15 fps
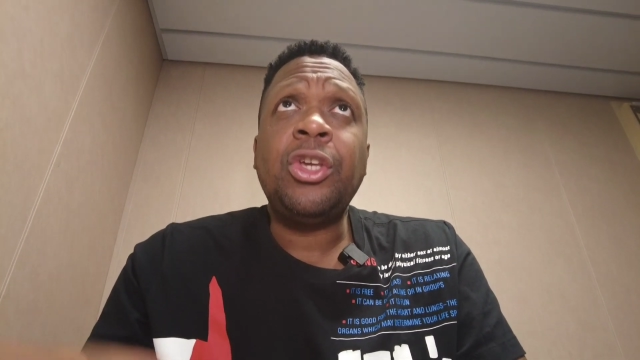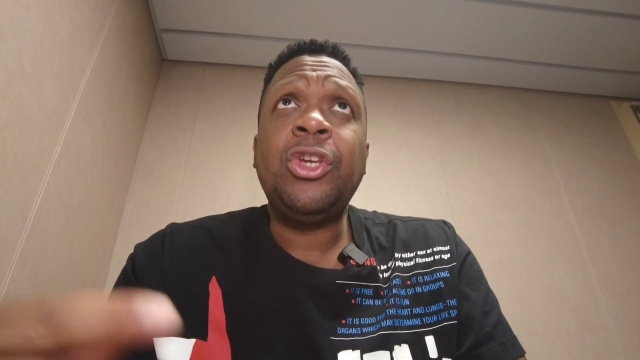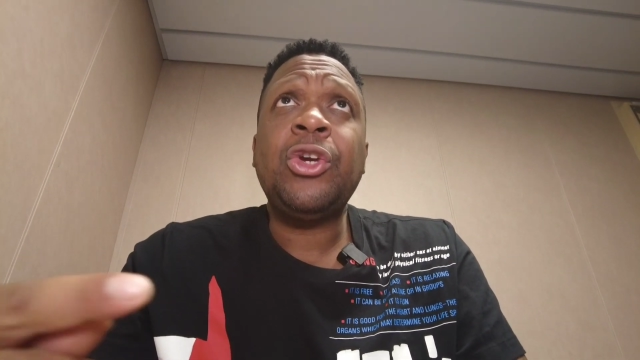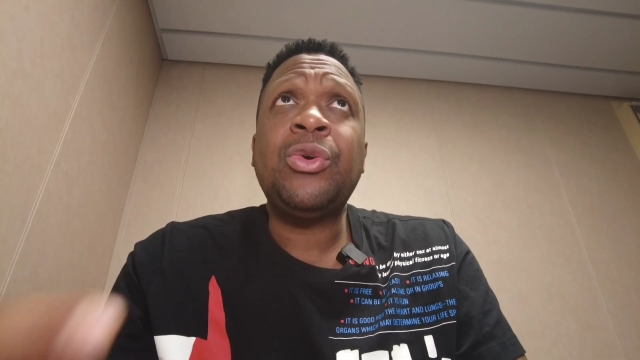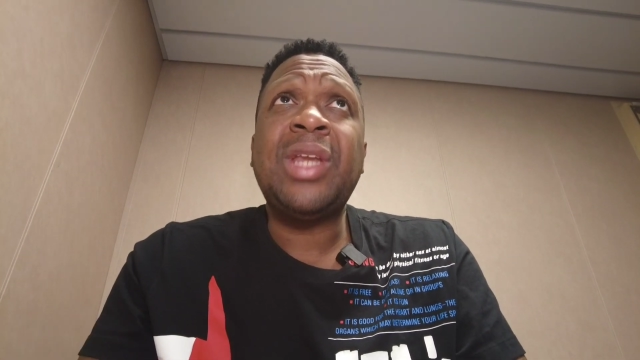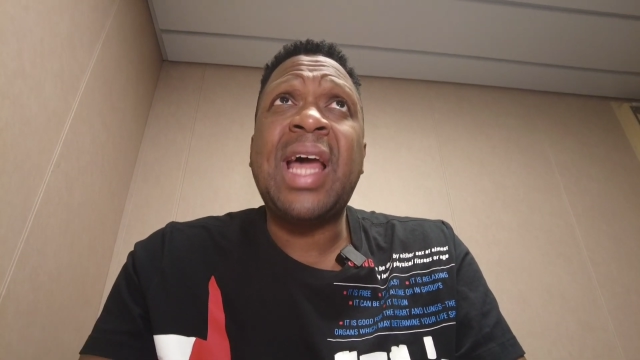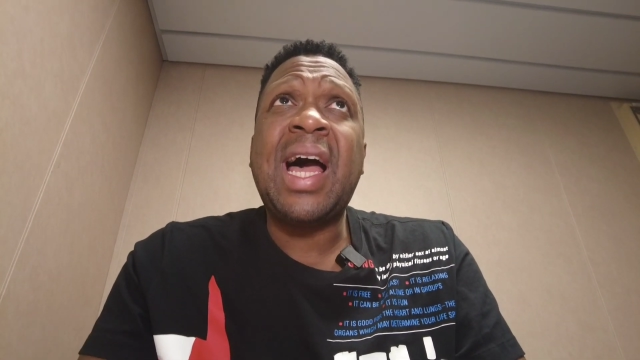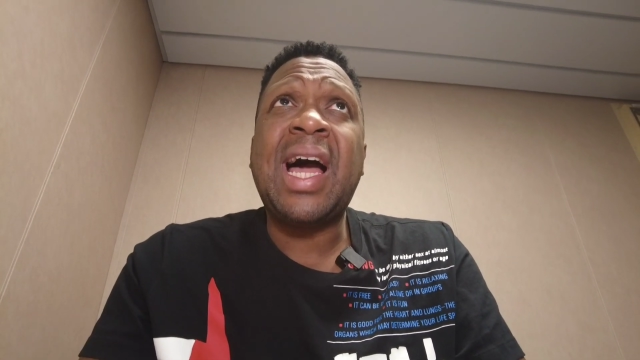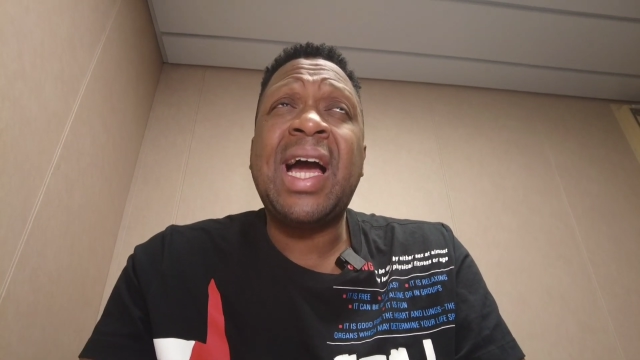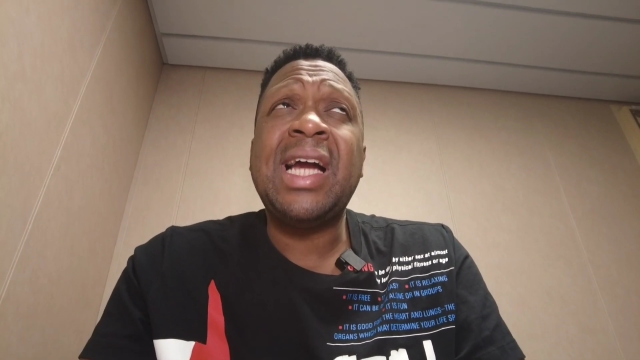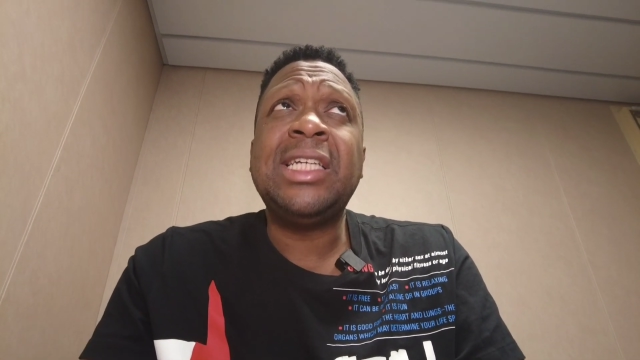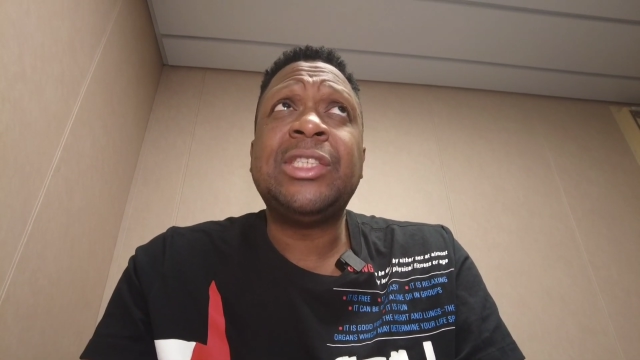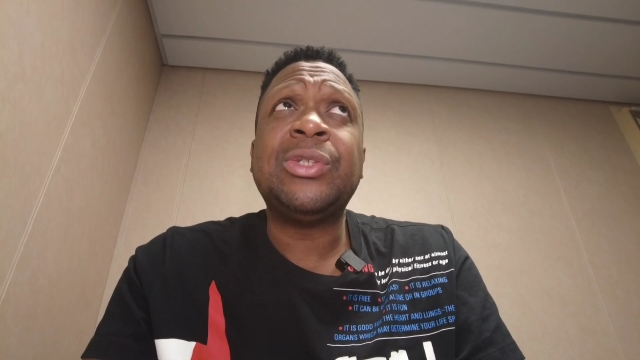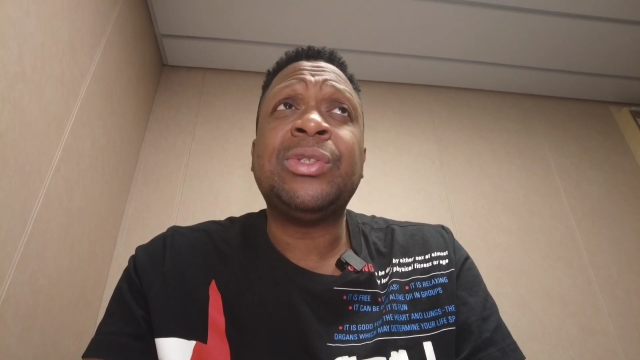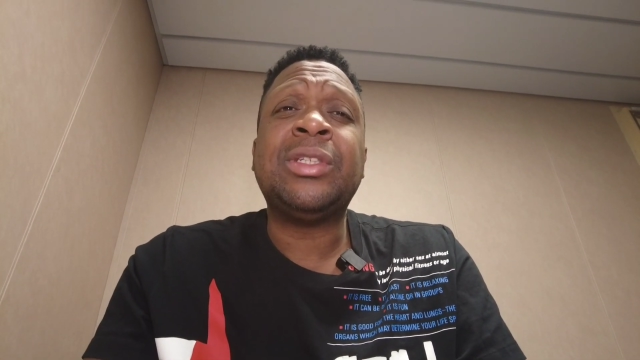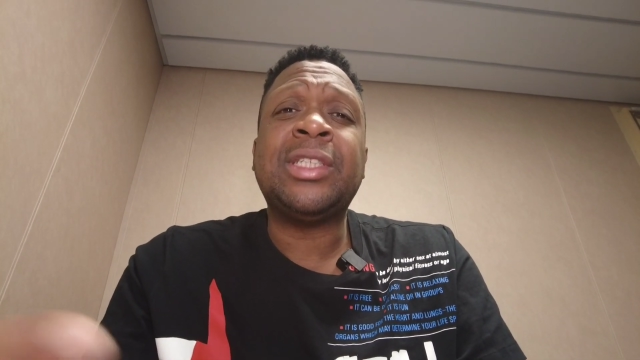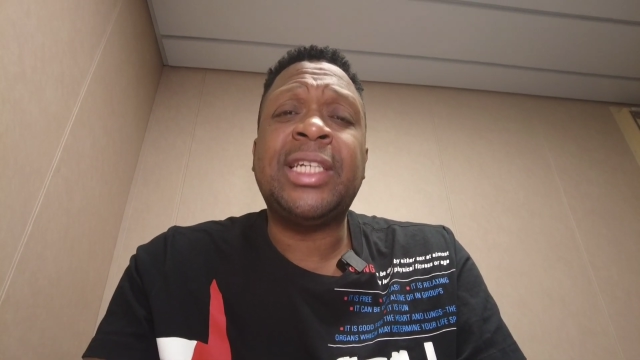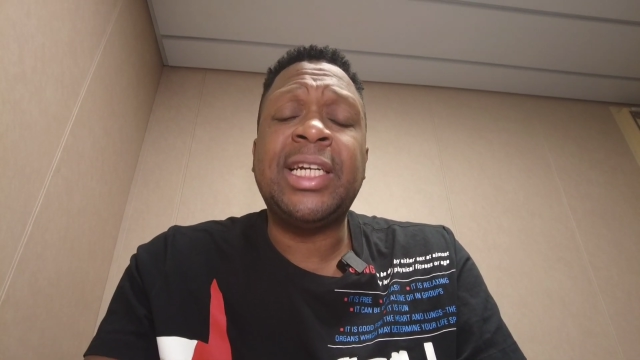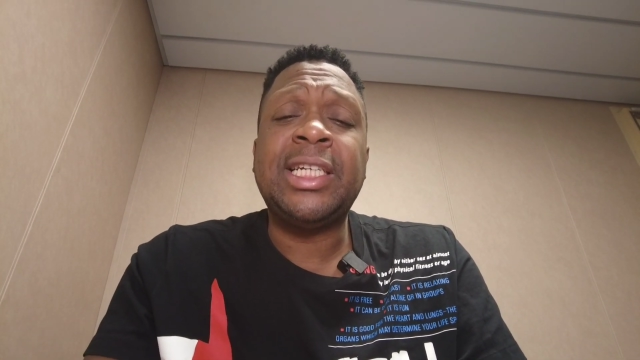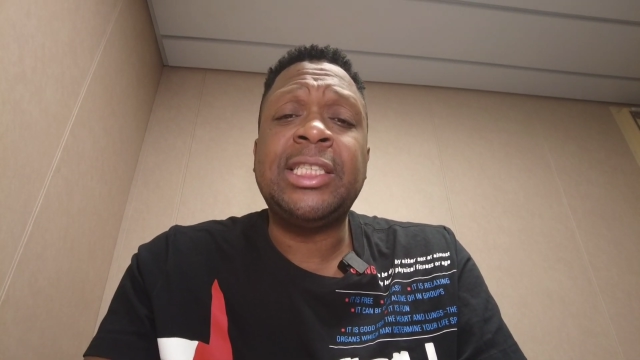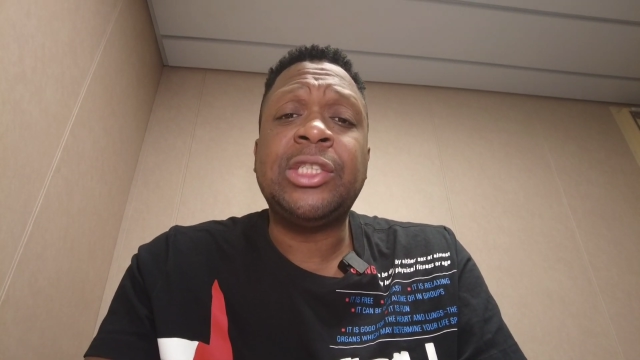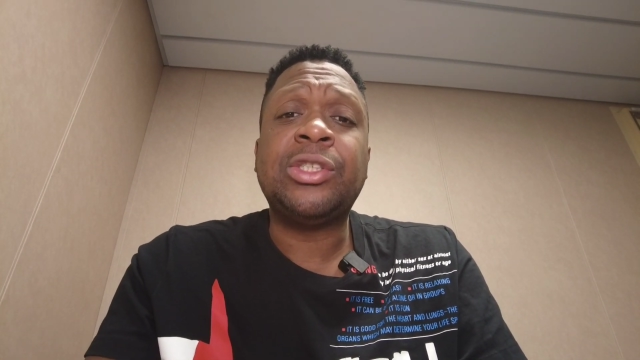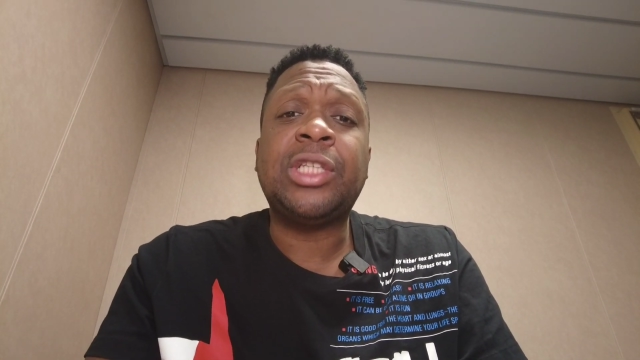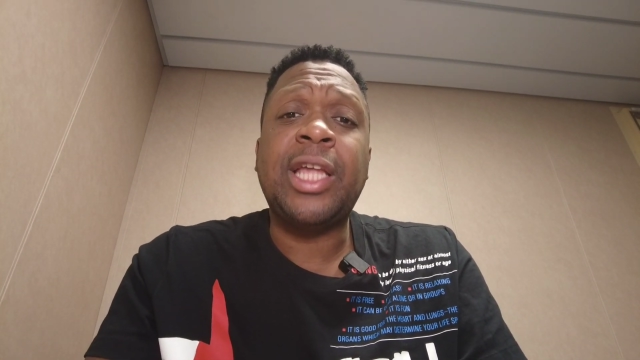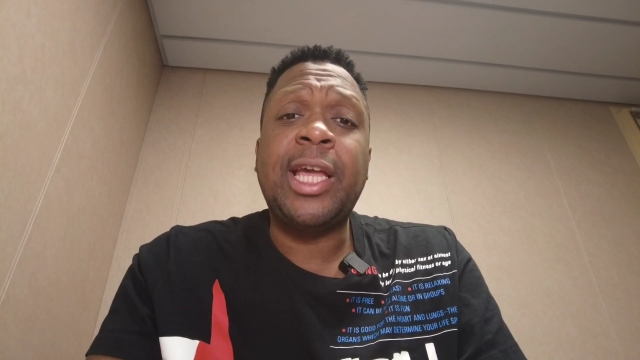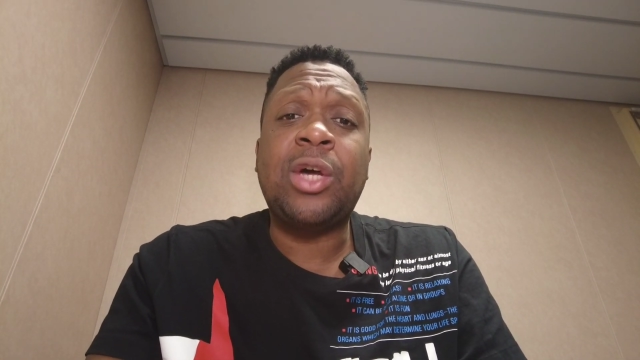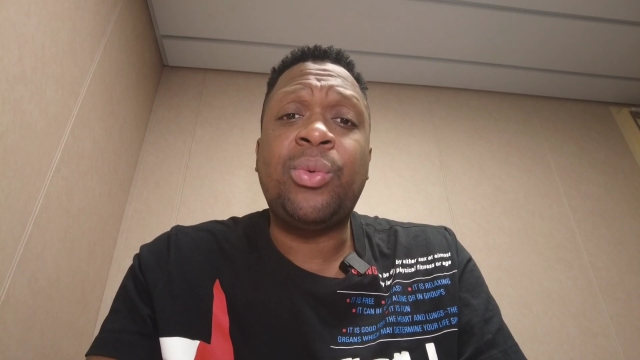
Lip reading: your 9s, your 10s, your Slay